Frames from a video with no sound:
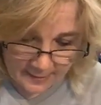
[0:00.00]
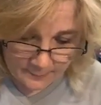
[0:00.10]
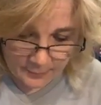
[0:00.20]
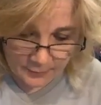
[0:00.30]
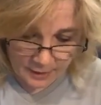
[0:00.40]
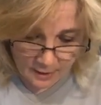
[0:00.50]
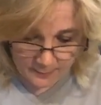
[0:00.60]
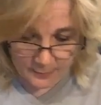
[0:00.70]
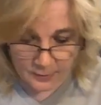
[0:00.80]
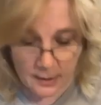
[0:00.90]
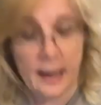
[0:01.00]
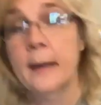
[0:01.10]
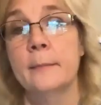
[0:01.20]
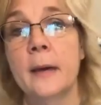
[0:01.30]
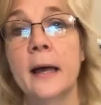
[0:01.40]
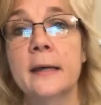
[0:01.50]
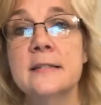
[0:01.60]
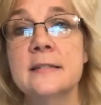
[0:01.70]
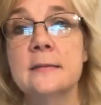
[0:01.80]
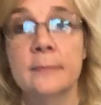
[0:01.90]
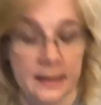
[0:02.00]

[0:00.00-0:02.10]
that burnt umber on my